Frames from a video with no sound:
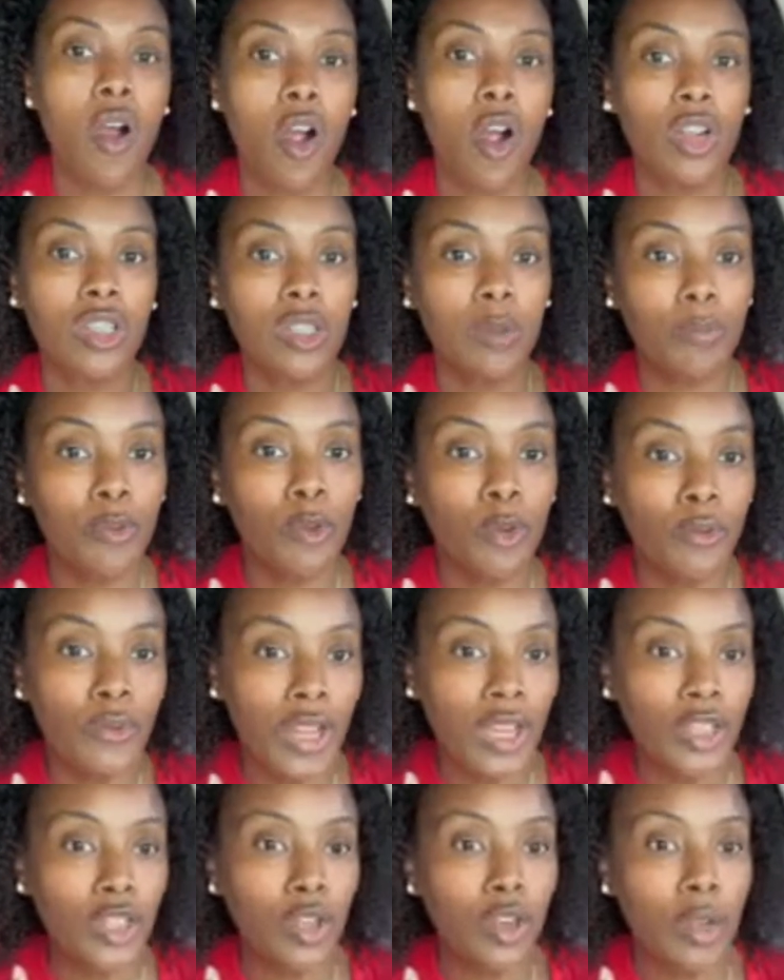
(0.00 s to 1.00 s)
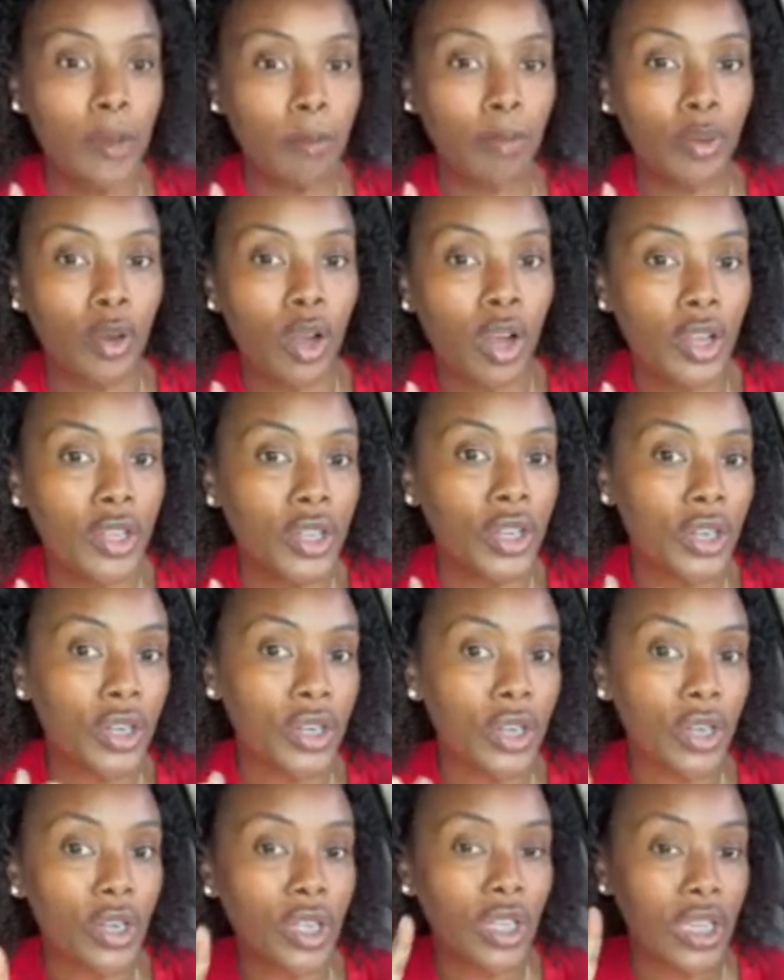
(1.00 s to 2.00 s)
or to prove that your
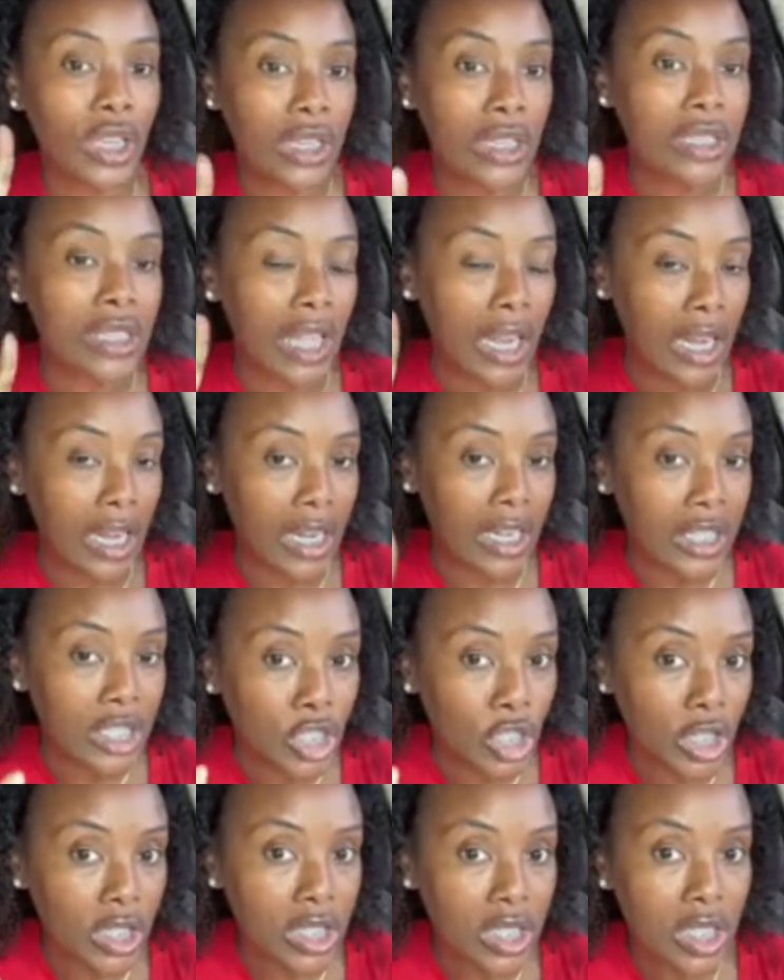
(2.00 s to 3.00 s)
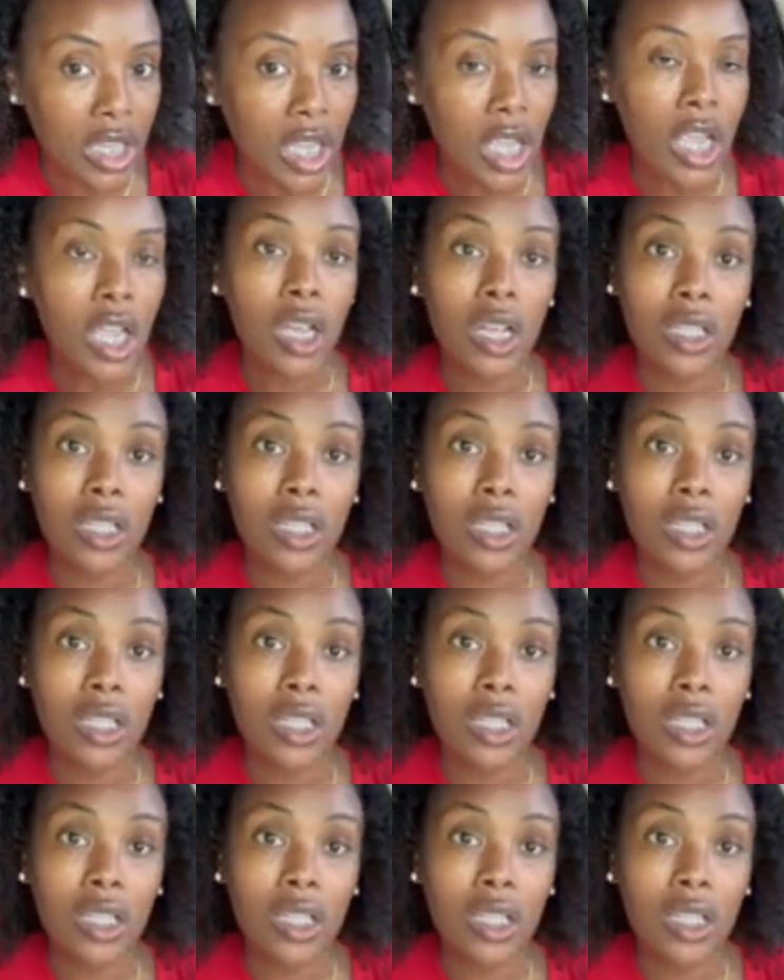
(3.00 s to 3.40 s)
employer is legit,